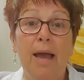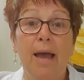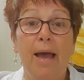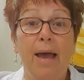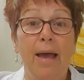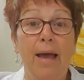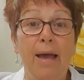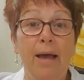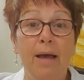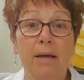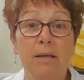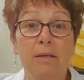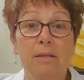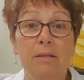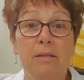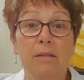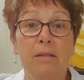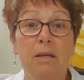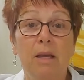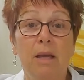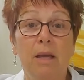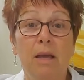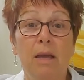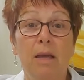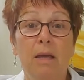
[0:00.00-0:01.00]
as
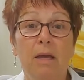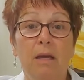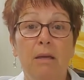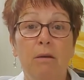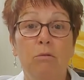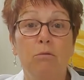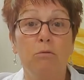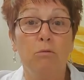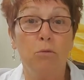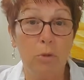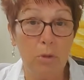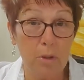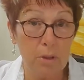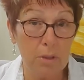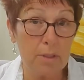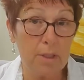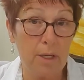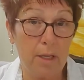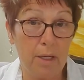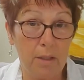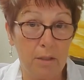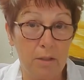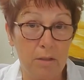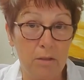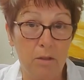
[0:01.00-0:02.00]
a real
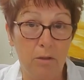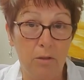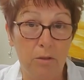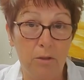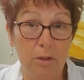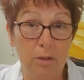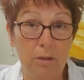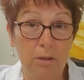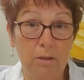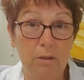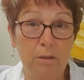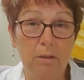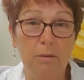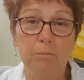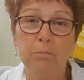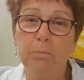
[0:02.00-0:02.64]
estate consultant,